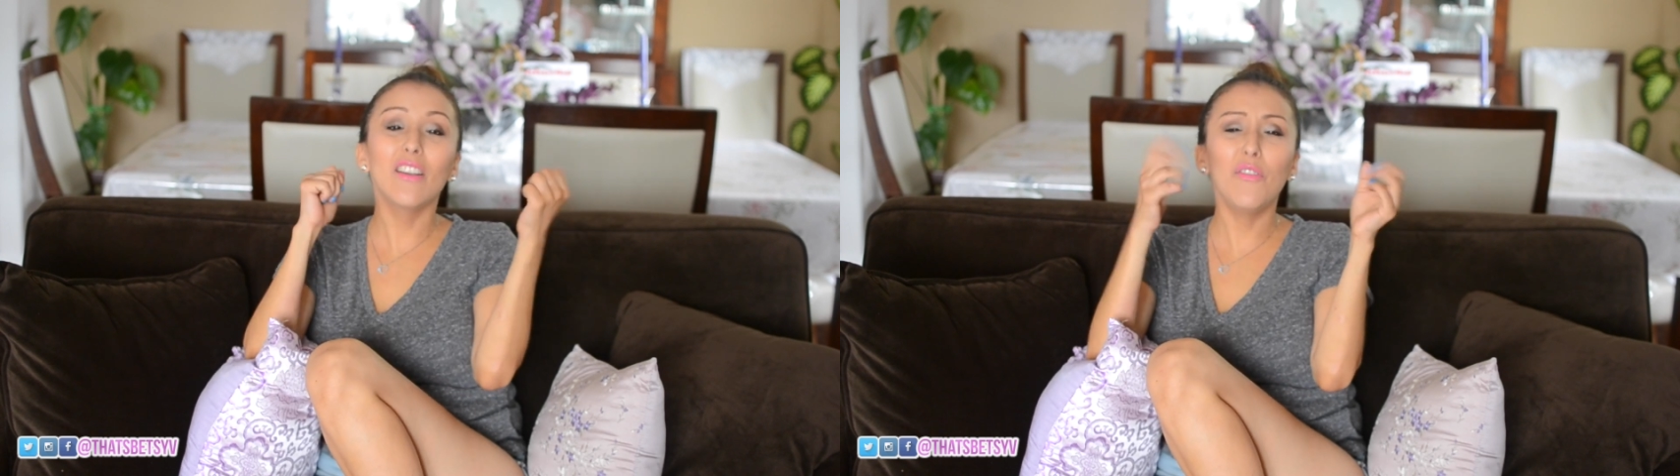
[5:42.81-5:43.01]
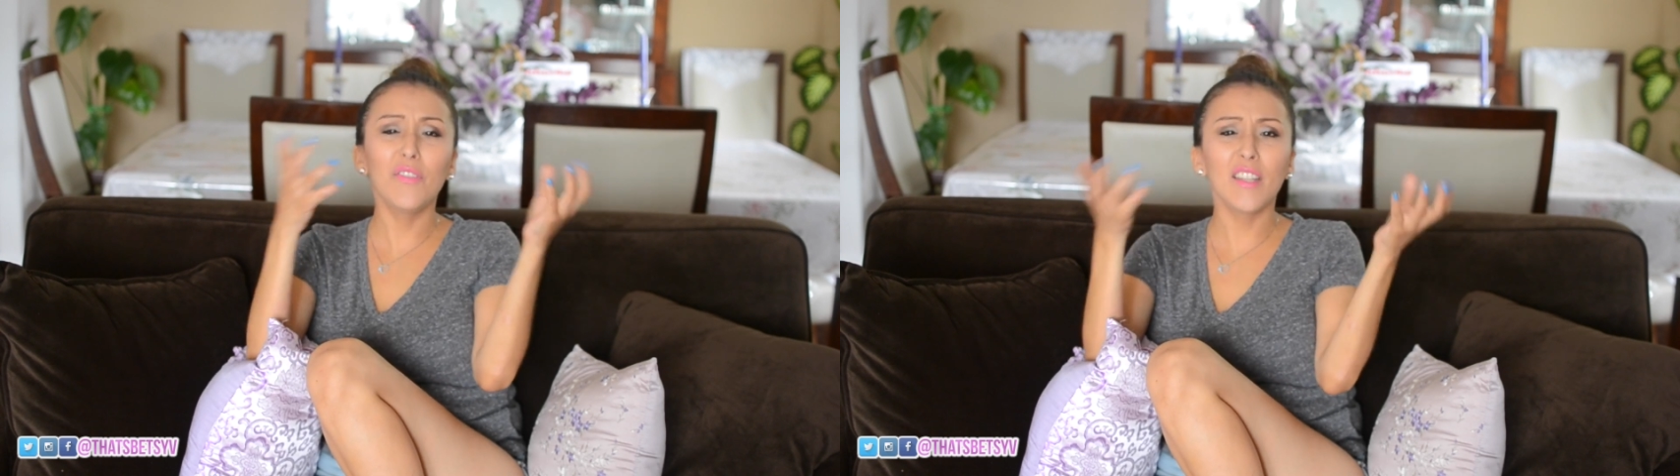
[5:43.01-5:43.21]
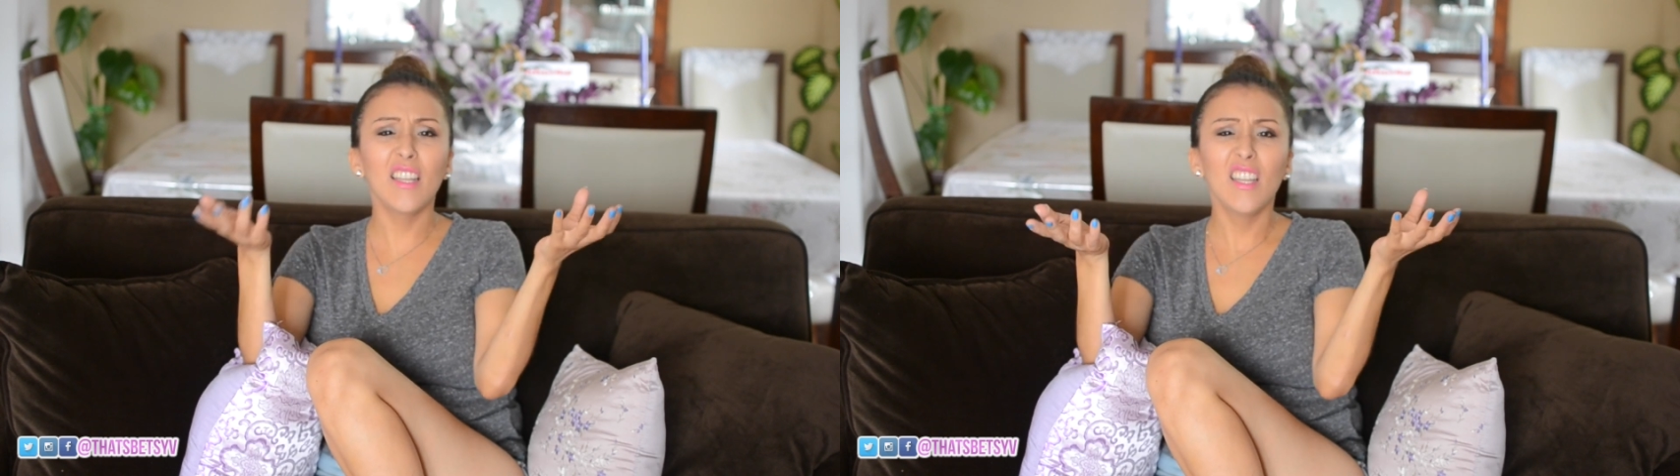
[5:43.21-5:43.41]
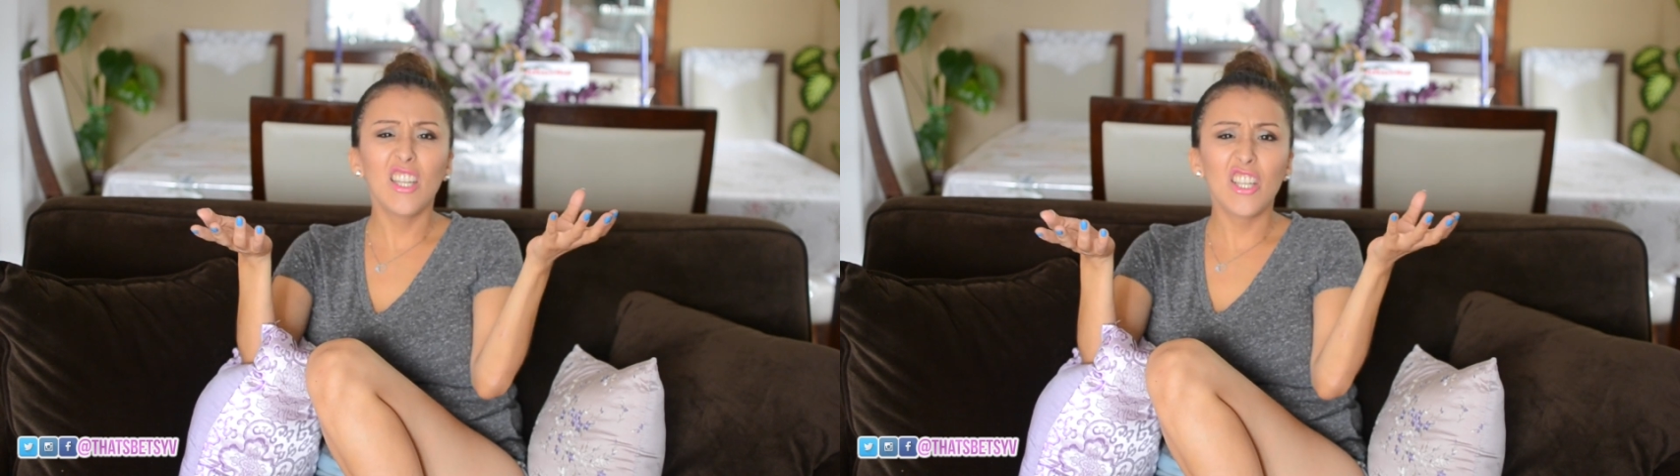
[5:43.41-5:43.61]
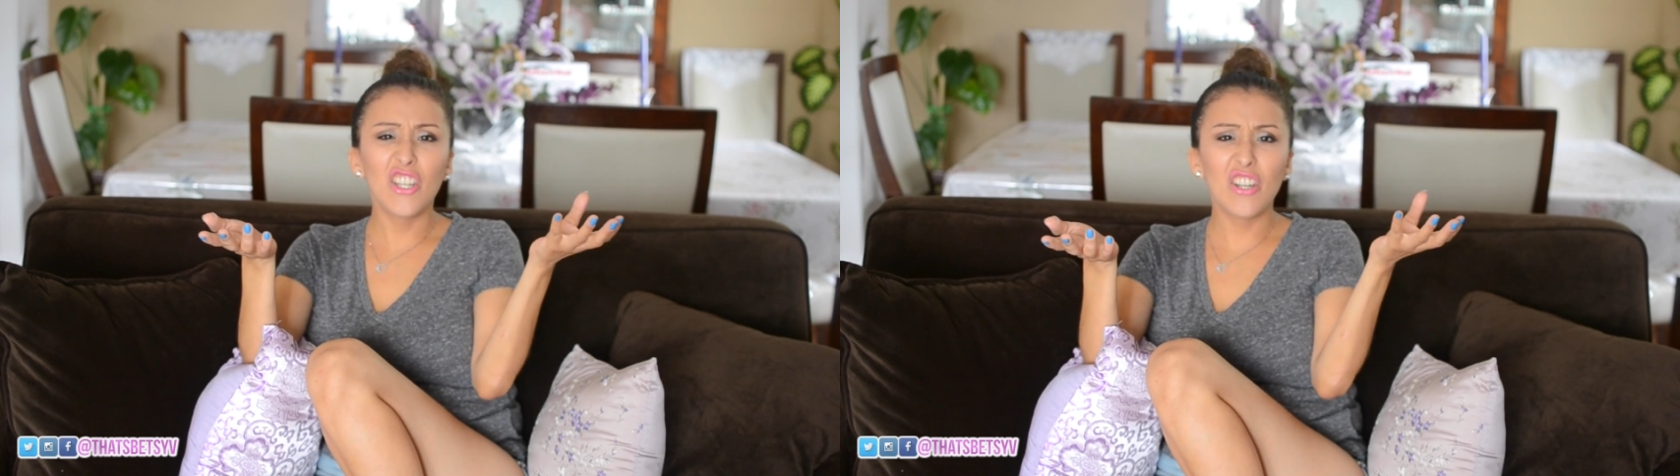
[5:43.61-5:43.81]
Hopefully,
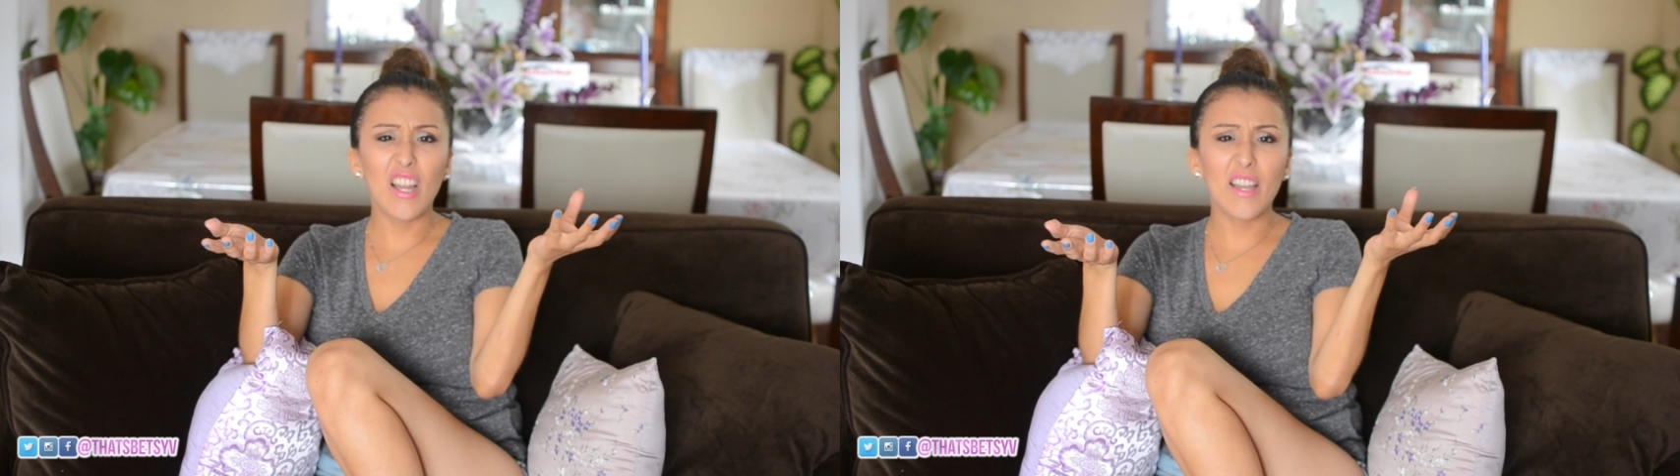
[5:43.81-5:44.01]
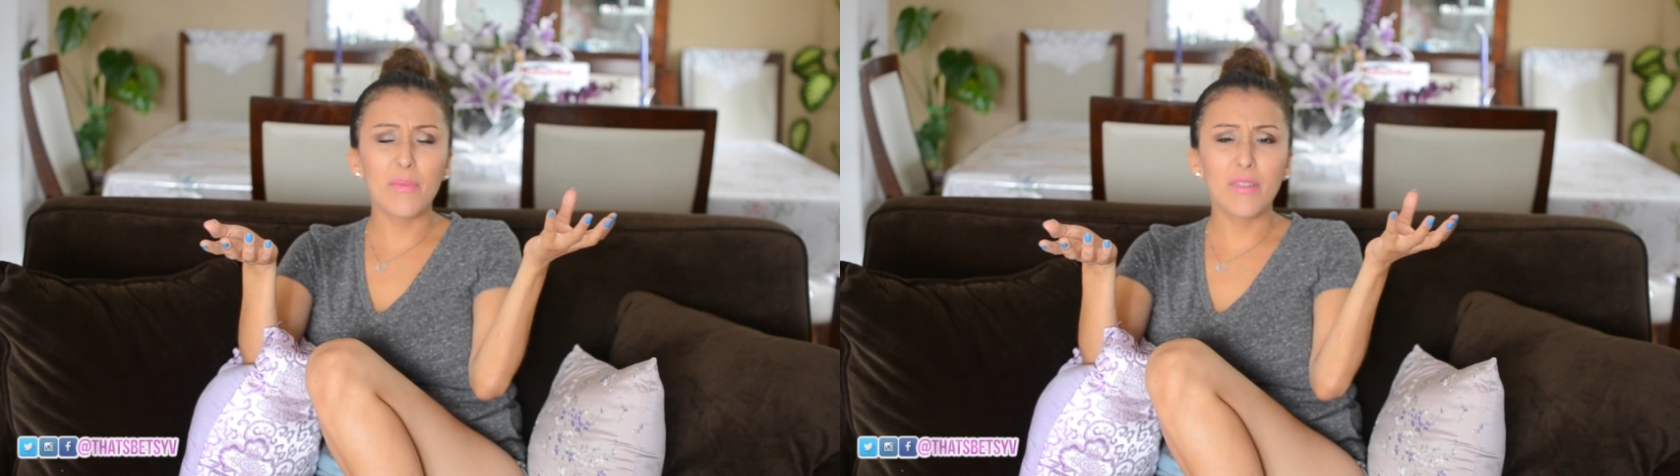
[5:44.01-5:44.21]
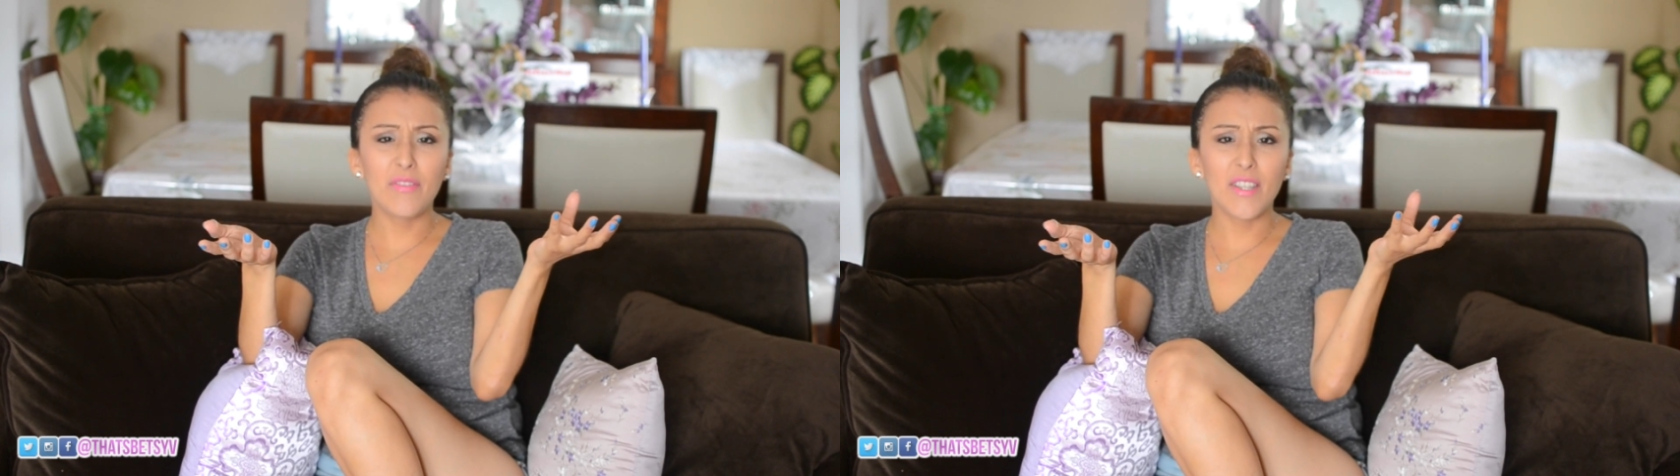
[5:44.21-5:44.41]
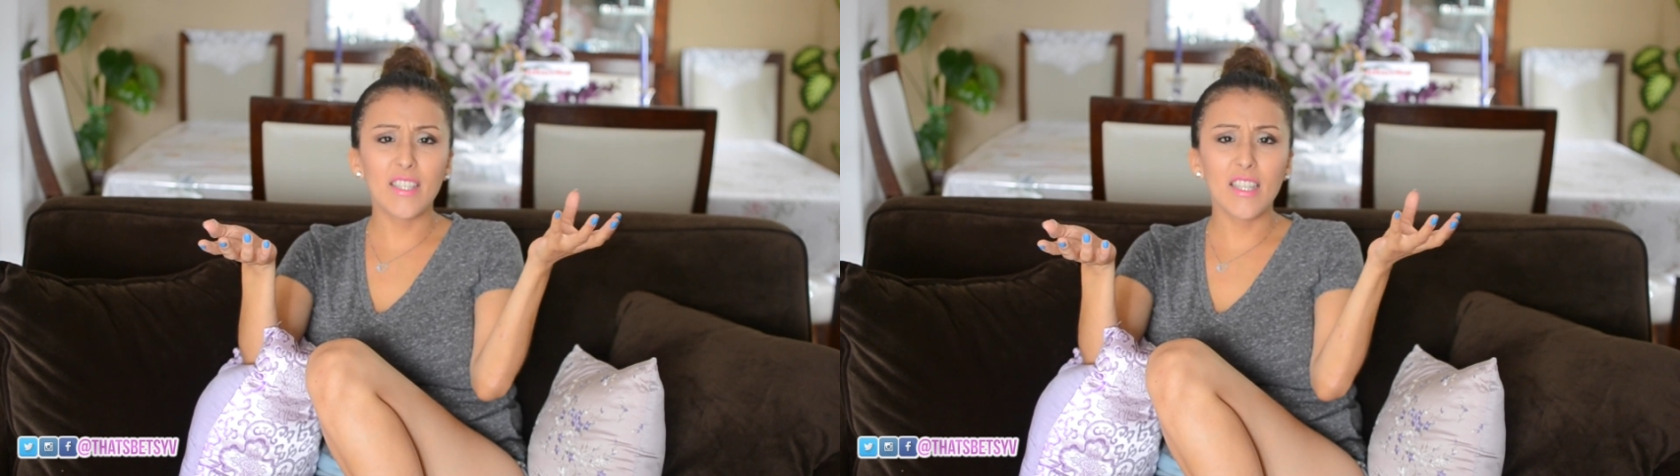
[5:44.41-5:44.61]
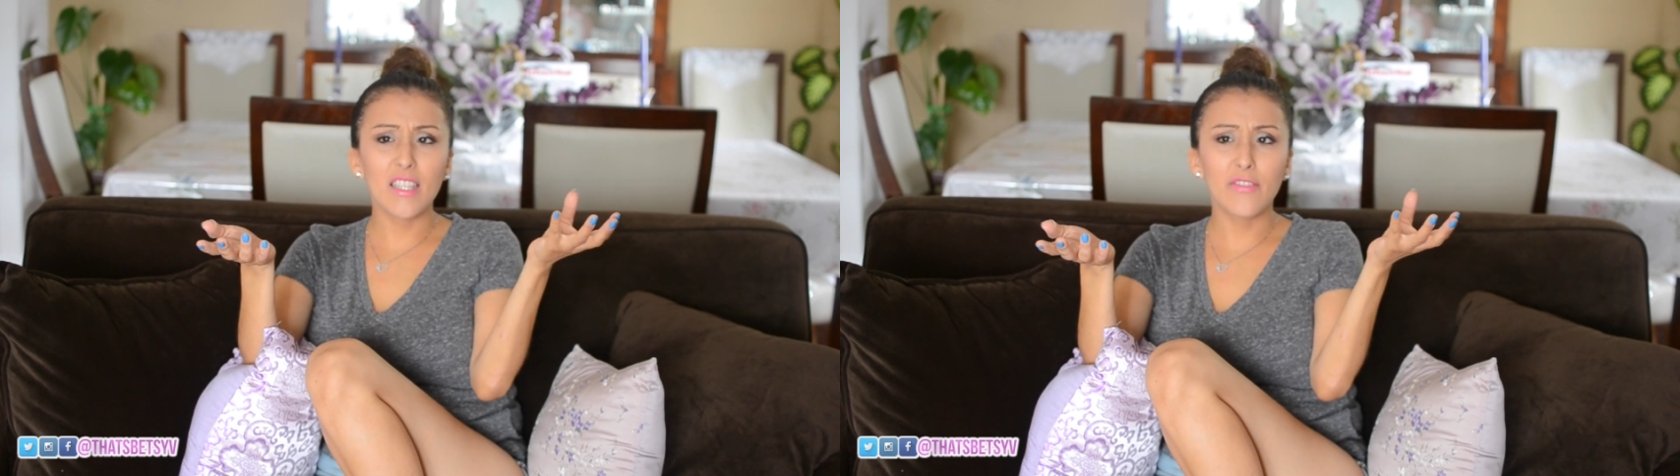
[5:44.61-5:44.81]
your guy would fix
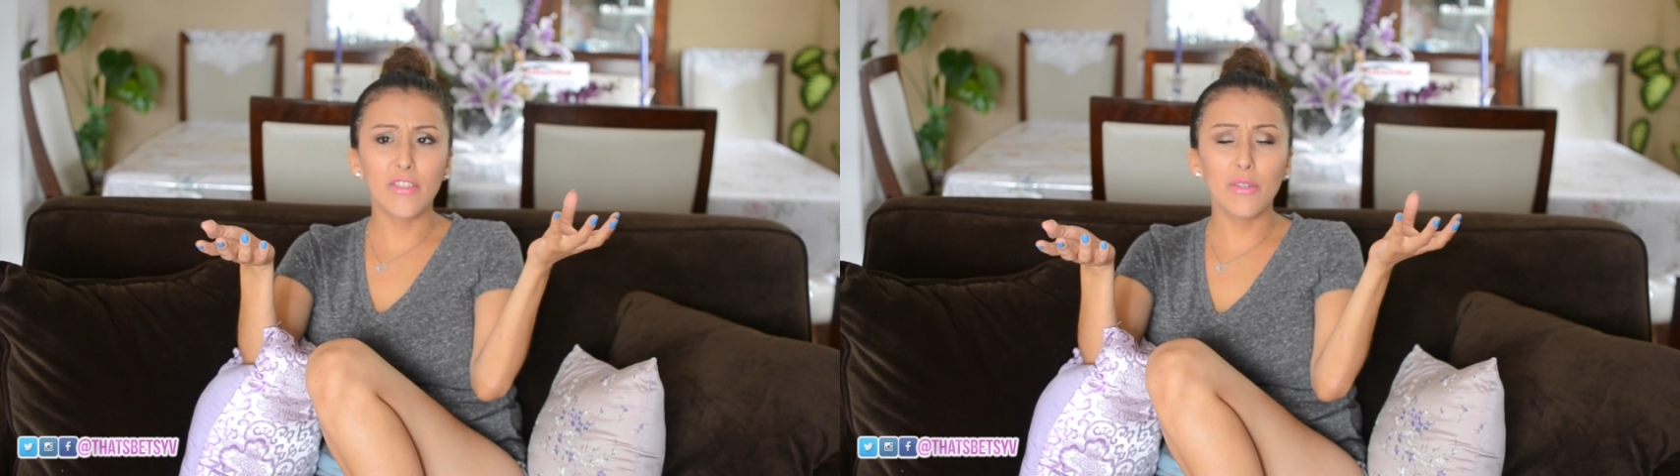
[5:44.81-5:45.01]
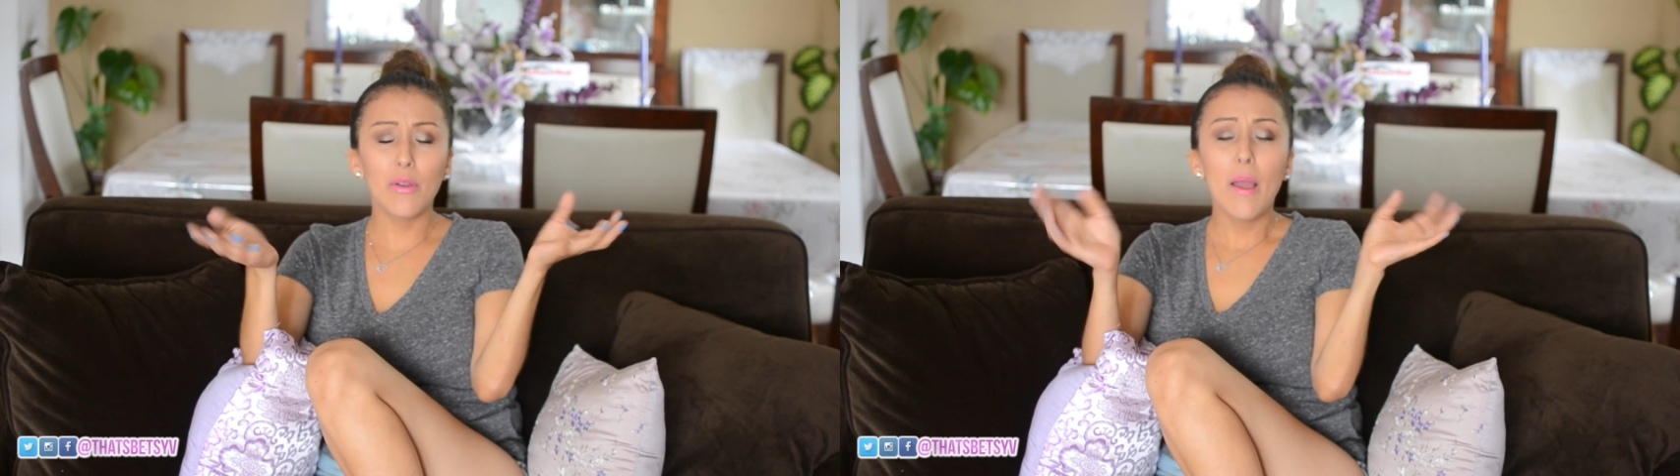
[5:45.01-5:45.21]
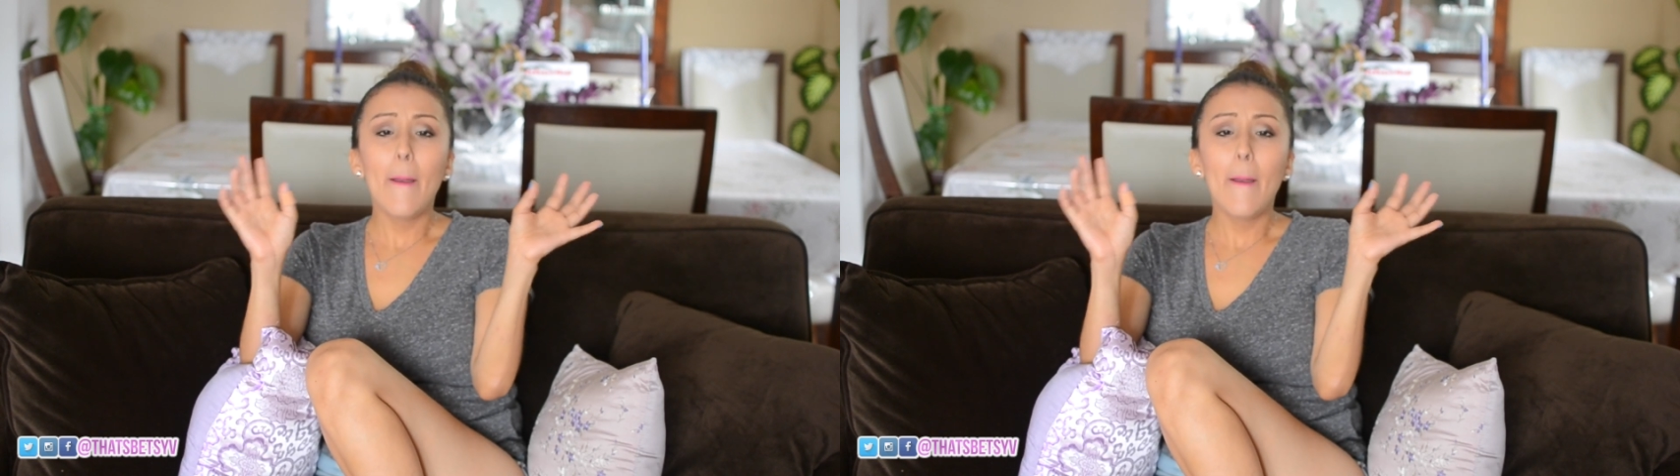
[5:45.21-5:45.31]
things for you.